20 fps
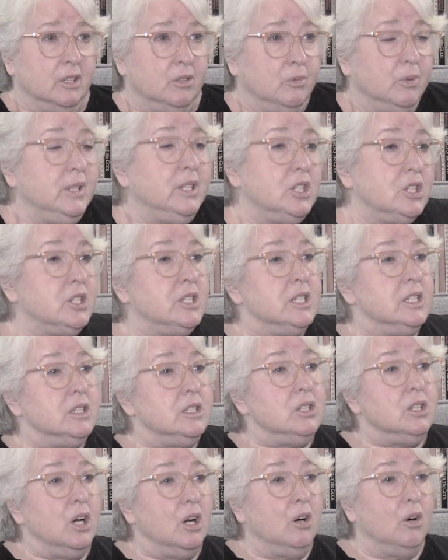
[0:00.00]
We just
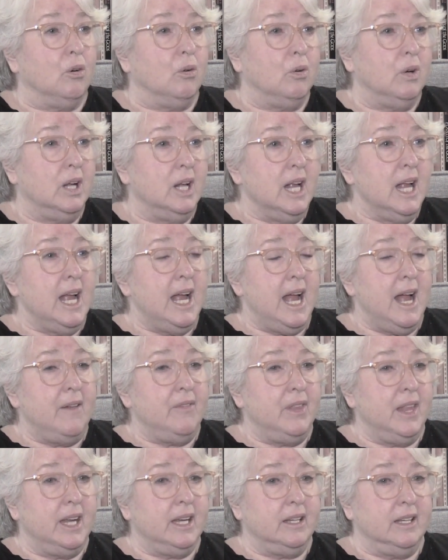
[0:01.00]
didn't know.
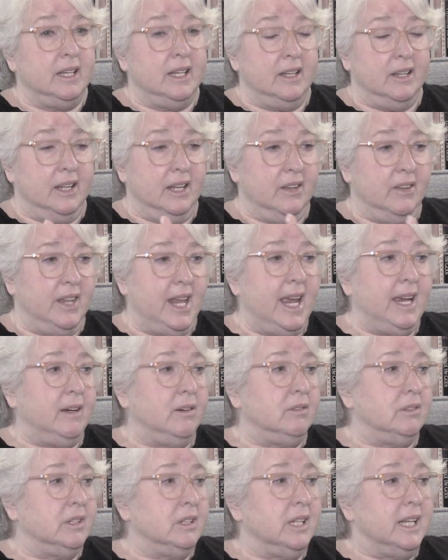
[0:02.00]
And then they
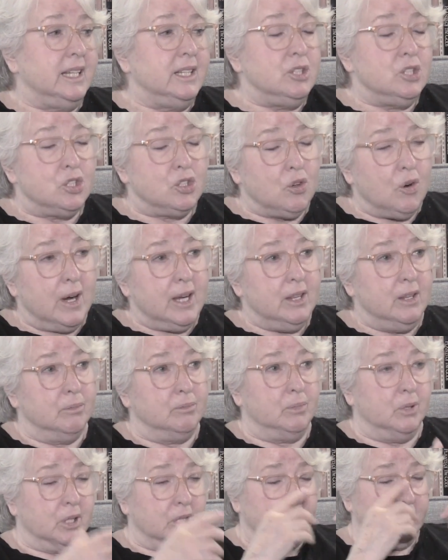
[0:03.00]
enjoyed the
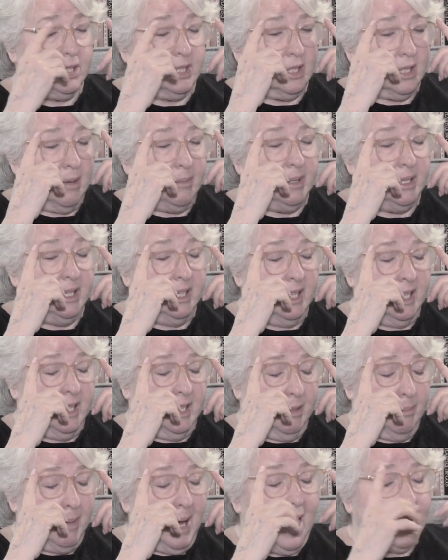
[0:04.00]

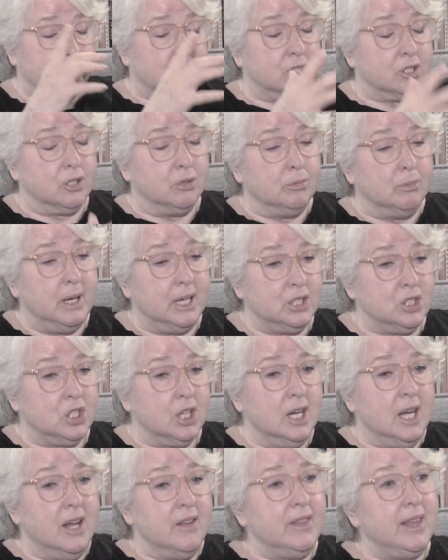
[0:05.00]
box so much,
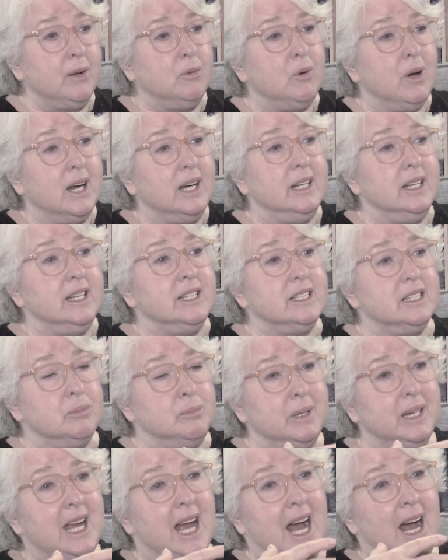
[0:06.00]
they wanted it to
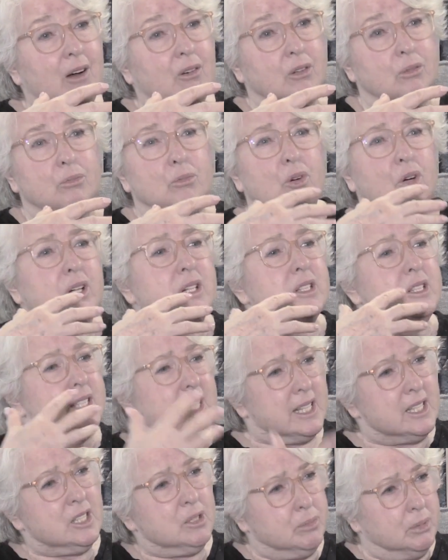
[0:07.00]
be out more
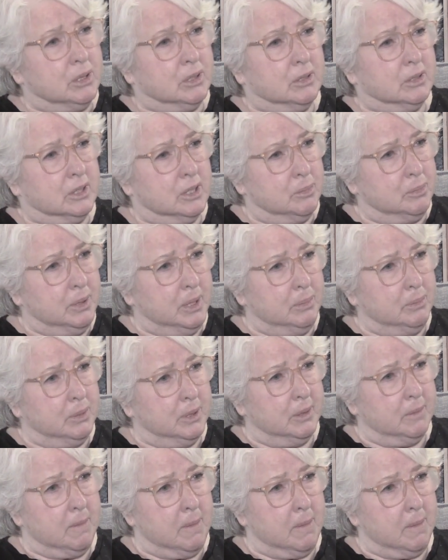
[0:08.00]
accessible to people.